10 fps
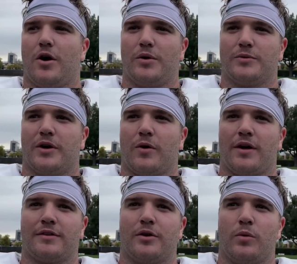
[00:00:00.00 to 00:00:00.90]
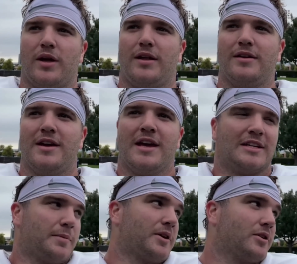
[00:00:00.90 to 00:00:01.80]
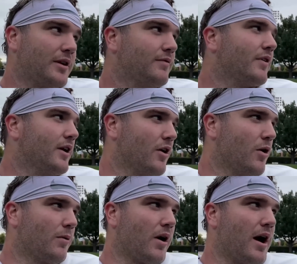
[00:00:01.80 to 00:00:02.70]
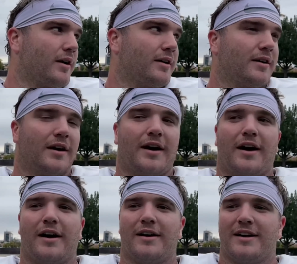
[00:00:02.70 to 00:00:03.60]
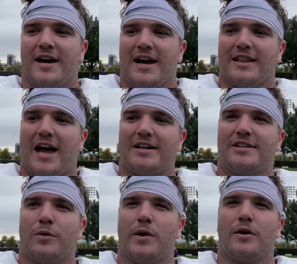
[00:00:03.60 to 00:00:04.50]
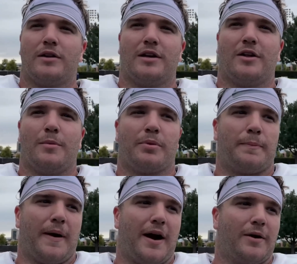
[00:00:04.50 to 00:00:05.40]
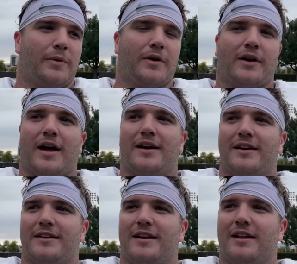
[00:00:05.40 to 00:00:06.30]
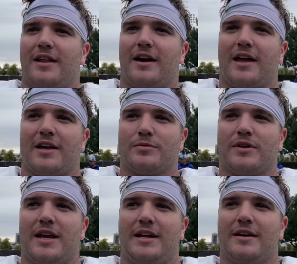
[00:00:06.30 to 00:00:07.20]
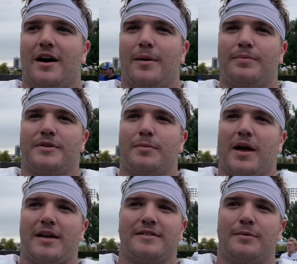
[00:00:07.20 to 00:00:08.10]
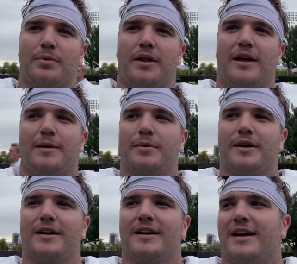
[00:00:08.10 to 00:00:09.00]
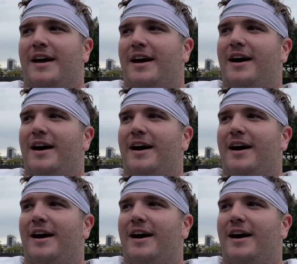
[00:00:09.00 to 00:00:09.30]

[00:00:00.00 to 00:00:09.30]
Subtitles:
and you always want to go out there and win, especially in front of your home crowd. And last year we were a little unprepared. We were kind of, a lot of guys were dinged up, some guys didn't play, but